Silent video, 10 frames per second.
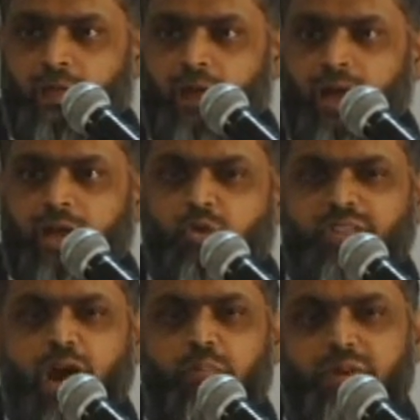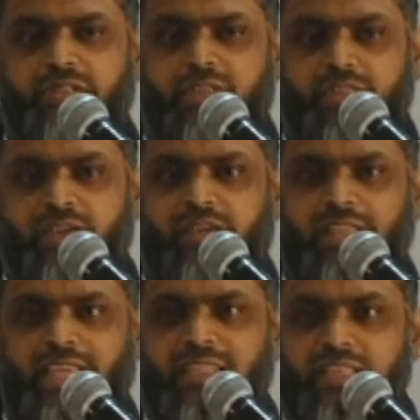And I couldn't help but to think
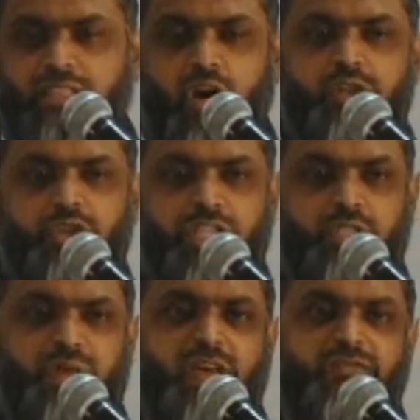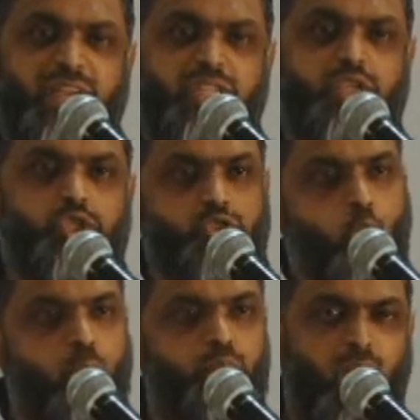that in this country that's been affected
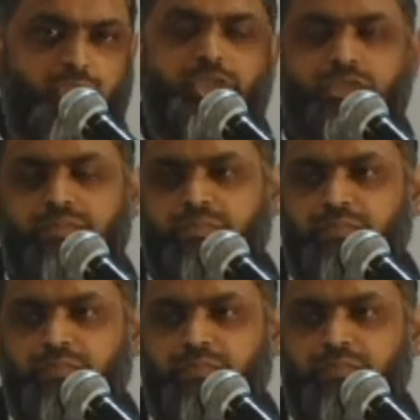so much